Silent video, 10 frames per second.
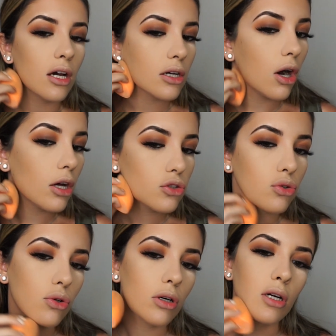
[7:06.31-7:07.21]

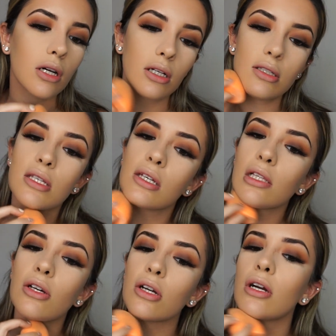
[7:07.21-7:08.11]
contour,
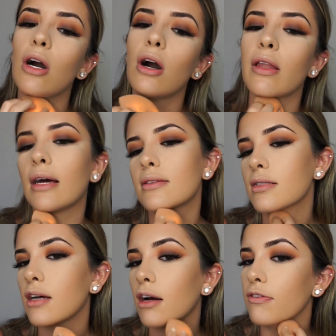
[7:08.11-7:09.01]
concealer, all that
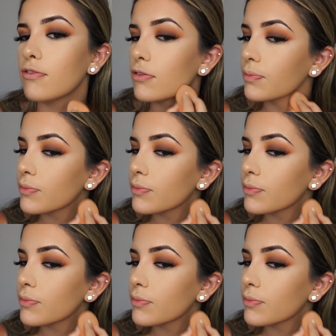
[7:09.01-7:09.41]
stuff.